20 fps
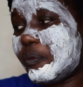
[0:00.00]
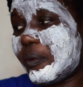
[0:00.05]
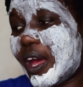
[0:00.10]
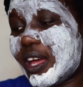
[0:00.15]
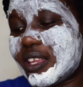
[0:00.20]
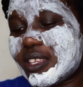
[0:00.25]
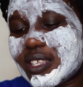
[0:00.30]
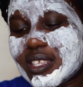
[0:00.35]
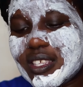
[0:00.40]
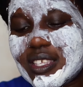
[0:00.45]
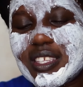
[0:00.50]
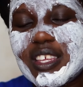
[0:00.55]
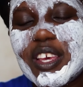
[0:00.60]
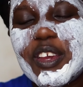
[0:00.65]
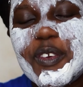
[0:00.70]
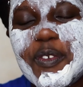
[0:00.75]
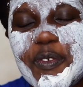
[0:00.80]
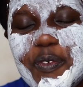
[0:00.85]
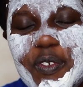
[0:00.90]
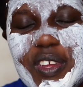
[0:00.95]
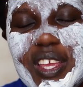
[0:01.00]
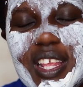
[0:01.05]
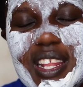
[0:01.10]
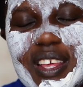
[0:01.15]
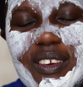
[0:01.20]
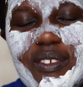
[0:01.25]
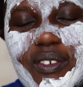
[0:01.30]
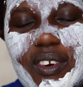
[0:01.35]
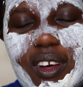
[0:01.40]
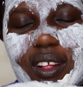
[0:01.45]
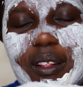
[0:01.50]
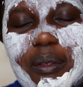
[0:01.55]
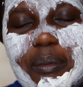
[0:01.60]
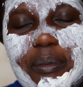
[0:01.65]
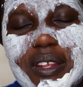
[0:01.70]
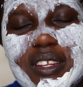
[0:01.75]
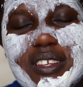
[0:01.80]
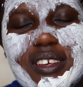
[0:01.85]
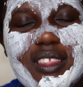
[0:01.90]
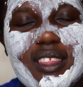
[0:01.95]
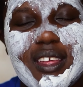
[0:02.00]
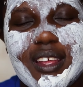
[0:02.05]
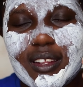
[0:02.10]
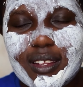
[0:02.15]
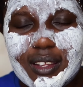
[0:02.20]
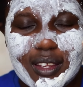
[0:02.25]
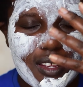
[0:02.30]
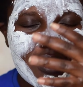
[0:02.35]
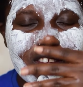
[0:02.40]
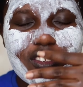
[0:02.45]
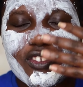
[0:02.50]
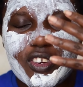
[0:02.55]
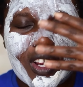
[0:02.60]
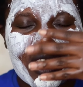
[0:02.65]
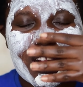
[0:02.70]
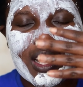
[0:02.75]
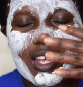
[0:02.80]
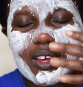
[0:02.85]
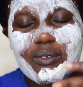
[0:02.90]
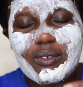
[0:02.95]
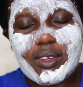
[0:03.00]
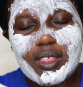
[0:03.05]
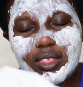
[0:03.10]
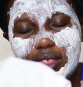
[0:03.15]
masks really well, better than struggling with